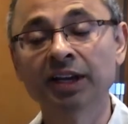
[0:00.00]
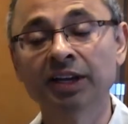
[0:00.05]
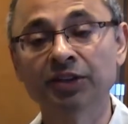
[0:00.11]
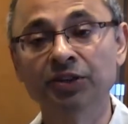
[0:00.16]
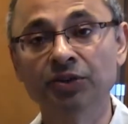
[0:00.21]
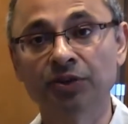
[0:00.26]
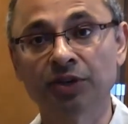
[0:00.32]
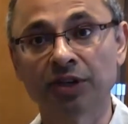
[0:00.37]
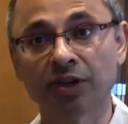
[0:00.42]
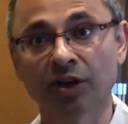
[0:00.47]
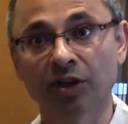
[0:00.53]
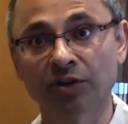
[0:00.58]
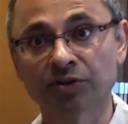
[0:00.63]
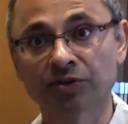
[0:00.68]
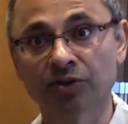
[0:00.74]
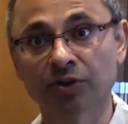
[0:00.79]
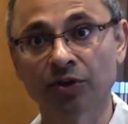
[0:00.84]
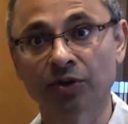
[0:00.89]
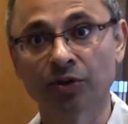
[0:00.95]
You can
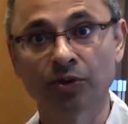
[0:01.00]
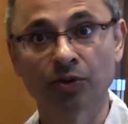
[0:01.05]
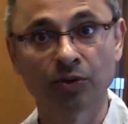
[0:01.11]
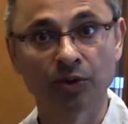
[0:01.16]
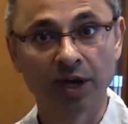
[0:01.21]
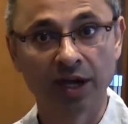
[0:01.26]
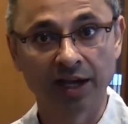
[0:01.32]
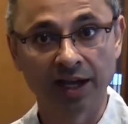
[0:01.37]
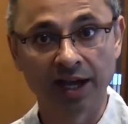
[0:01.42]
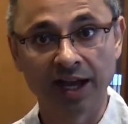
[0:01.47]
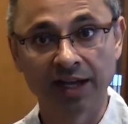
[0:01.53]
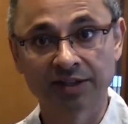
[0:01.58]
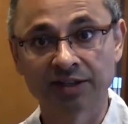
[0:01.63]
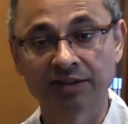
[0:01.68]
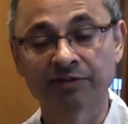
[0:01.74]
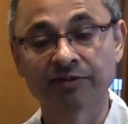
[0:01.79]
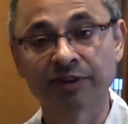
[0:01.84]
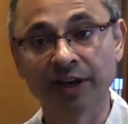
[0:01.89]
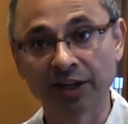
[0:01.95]
also uh, add
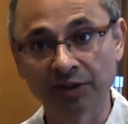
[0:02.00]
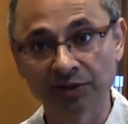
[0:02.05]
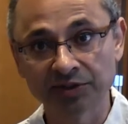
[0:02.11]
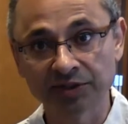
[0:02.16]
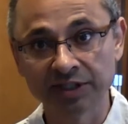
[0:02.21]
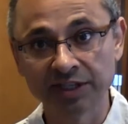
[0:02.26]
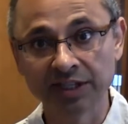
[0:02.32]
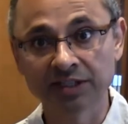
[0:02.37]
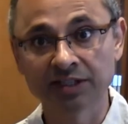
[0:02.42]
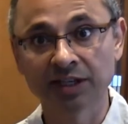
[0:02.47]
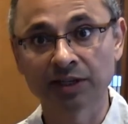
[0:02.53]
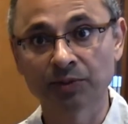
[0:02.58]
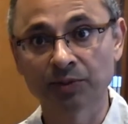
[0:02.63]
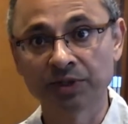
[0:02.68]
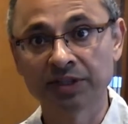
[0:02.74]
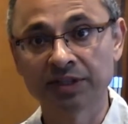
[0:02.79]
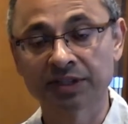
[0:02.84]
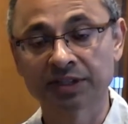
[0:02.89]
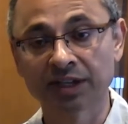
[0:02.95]
the fennel seeds like
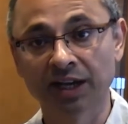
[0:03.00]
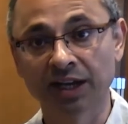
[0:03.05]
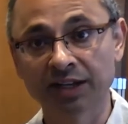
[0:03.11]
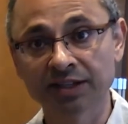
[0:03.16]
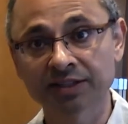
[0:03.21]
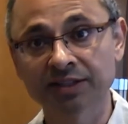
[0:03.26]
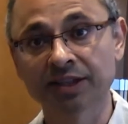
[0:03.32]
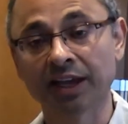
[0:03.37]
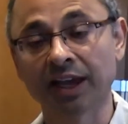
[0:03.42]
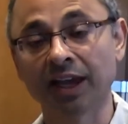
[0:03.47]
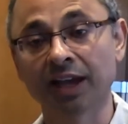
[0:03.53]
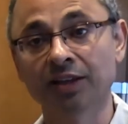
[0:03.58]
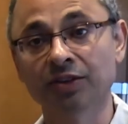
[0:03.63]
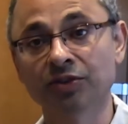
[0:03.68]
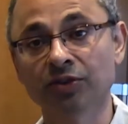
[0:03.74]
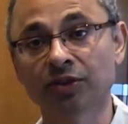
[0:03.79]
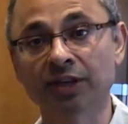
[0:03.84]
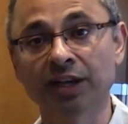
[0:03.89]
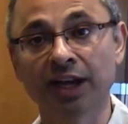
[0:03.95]
we discussed, and
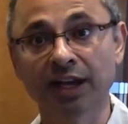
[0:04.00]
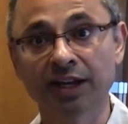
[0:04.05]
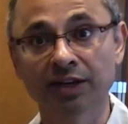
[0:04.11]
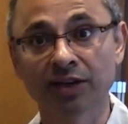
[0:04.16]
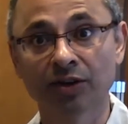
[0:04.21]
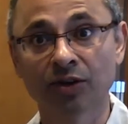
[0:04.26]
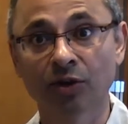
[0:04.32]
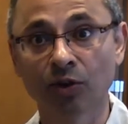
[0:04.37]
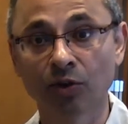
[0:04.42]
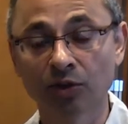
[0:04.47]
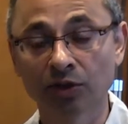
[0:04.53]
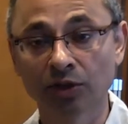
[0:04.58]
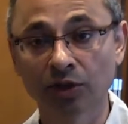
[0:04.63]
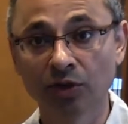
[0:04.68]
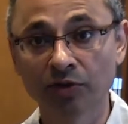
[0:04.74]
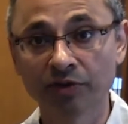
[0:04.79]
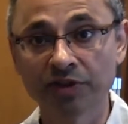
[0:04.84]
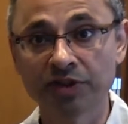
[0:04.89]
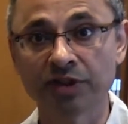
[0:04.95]
you can add a whole
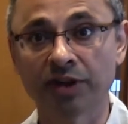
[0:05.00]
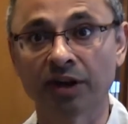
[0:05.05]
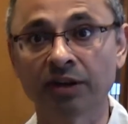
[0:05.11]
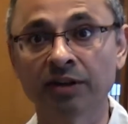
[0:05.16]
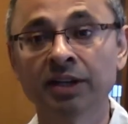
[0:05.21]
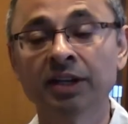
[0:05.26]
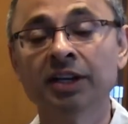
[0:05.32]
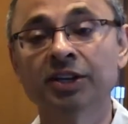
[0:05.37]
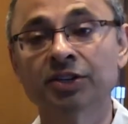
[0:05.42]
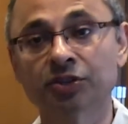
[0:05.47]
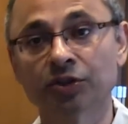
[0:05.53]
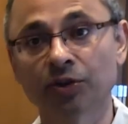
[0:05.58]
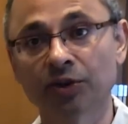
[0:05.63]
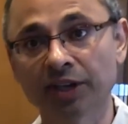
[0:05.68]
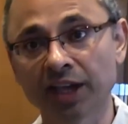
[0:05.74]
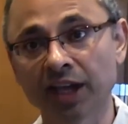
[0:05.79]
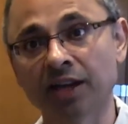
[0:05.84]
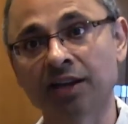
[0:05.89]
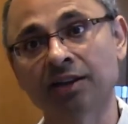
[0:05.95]
clove in there. So
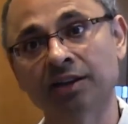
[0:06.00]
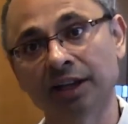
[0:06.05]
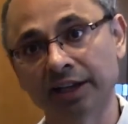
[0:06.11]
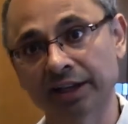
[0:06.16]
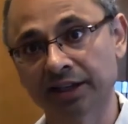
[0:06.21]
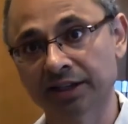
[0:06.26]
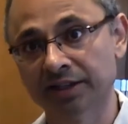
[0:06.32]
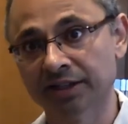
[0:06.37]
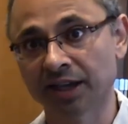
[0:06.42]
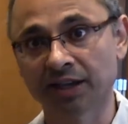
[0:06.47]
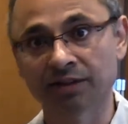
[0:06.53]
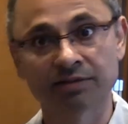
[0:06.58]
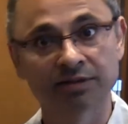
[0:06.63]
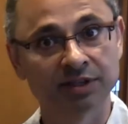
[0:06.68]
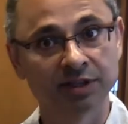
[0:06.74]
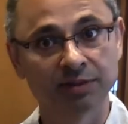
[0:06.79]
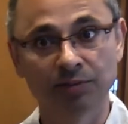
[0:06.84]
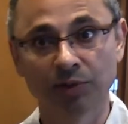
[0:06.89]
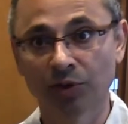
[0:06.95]
again, like I said,
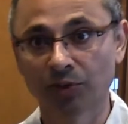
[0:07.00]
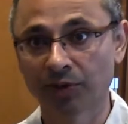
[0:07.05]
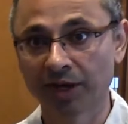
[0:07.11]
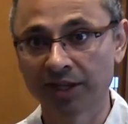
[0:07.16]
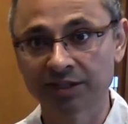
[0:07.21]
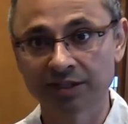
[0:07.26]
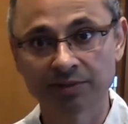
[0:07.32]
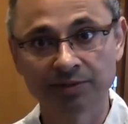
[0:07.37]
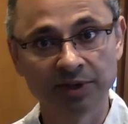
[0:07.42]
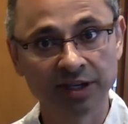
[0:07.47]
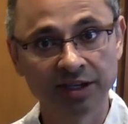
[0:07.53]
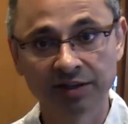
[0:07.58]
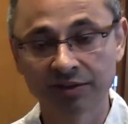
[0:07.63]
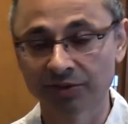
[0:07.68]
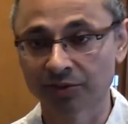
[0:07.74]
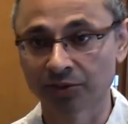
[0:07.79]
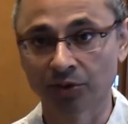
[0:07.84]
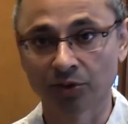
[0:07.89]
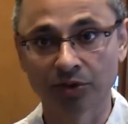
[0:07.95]
simple recipe,
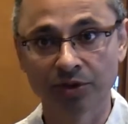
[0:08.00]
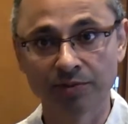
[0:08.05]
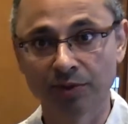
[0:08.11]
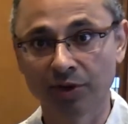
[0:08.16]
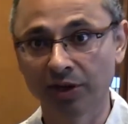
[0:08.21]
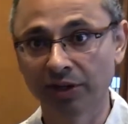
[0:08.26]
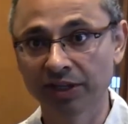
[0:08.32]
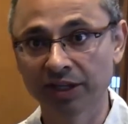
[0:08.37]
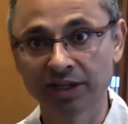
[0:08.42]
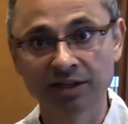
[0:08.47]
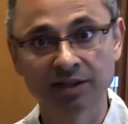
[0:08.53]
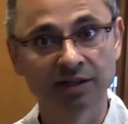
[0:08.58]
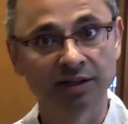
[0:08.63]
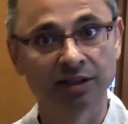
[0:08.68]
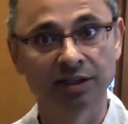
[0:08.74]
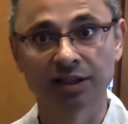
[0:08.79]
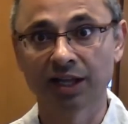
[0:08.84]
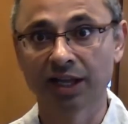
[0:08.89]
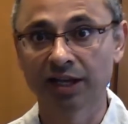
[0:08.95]
throw them all in,
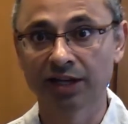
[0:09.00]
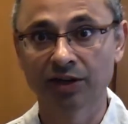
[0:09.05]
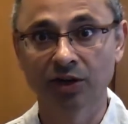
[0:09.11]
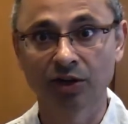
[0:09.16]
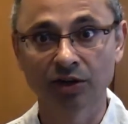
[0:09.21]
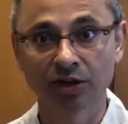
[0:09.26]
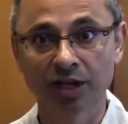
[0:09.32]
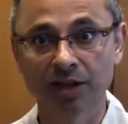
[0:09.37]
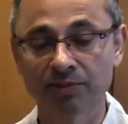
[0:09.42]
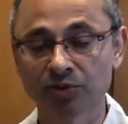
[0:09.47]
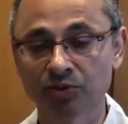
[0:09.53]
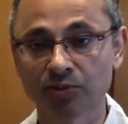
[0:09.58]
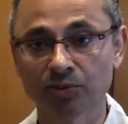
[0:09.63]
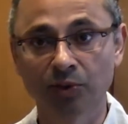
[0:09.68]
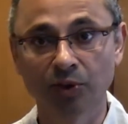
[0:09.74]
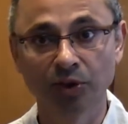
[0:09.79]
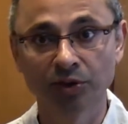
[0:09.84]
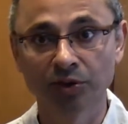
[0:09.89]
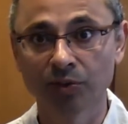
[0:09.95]
let it all come to a
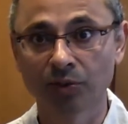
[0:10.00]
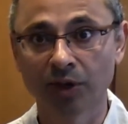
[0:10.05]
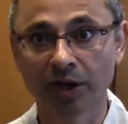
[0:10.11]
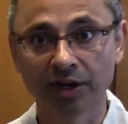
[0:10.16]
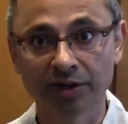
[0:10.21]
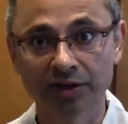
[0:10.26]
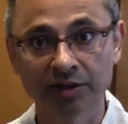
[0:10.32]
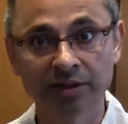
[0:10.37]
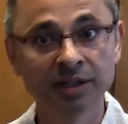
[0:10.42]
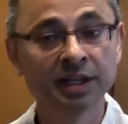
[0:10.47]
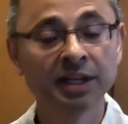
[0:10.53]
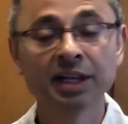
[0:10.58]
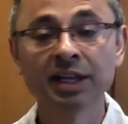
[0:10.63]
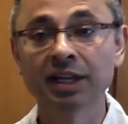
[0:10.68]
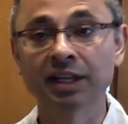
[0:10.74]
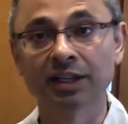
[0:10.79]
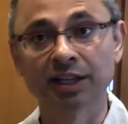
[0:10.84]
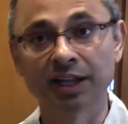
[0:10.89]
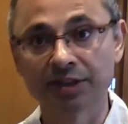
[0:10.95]
boil of water,
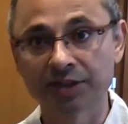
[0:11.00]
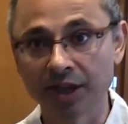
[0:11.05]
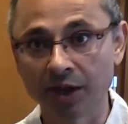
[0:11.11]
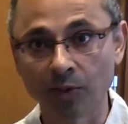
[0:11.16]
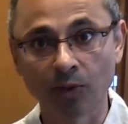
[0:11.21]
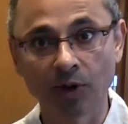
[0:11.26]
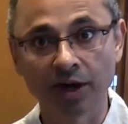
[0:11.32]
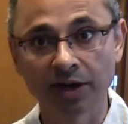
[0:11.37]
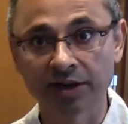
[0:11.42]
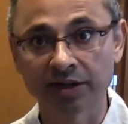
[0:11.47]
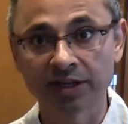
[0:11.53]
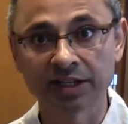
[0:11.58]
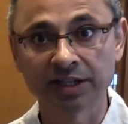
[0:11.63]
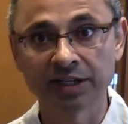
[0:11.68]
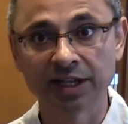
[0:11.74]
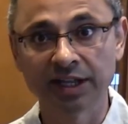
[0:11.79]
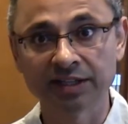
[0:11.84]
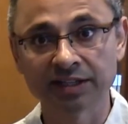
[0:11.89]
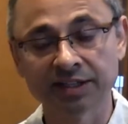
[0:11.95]
let that water
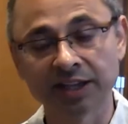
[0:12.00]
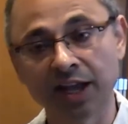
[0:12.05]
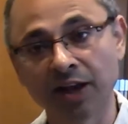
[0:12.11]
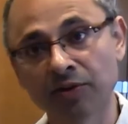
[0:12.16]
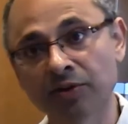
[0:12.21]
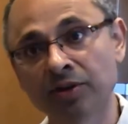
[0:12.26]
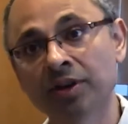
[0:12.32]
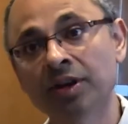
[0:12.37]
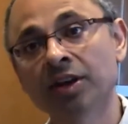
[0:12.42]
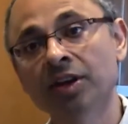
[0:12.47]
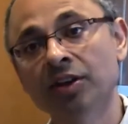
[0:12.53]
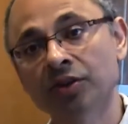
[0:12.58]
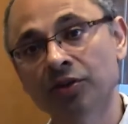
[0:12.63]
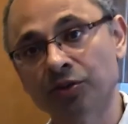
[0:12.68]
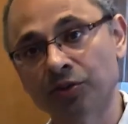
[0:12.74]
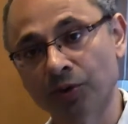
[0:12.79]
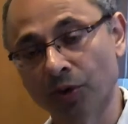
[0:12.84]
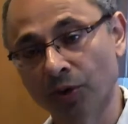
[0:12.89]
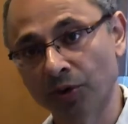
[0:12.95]
condense down,
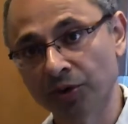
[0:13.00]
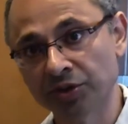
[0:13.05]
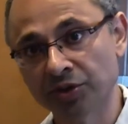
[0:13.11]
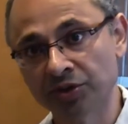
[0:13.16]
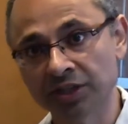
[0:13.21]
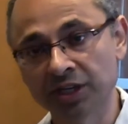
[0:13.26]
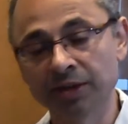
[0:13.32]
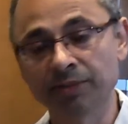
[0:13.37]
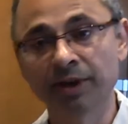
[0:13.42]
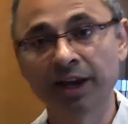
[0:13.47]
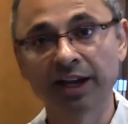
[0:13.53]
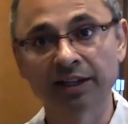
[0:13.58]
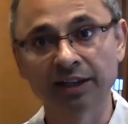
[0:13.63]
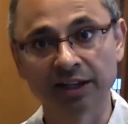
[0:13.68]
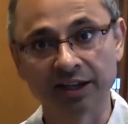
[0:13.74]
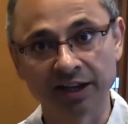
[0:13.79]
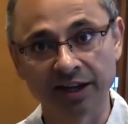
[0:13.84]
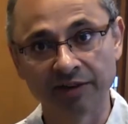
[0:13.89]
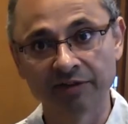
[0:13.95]
throw in your tea bag,
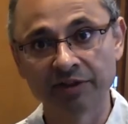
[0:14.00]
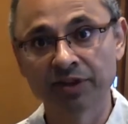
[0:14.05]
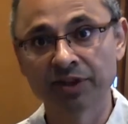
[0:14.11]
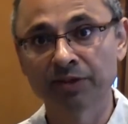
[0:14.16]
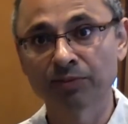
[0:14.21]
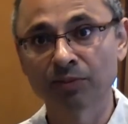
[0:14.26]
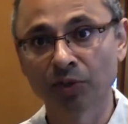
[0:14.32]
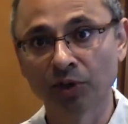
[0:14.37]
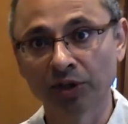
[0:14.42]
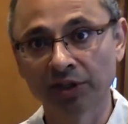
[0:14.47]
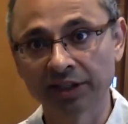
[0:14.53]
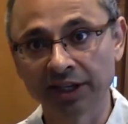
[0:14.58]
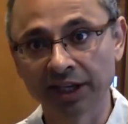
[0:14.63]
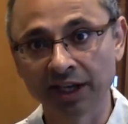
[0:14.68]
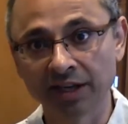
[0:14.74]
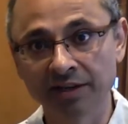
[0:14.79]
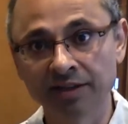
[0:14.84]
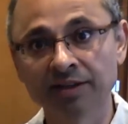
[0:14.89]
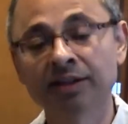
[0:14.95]
let everything boil
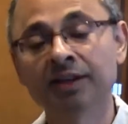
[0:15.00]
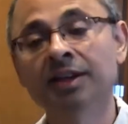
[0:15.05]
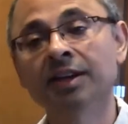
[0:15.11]
again.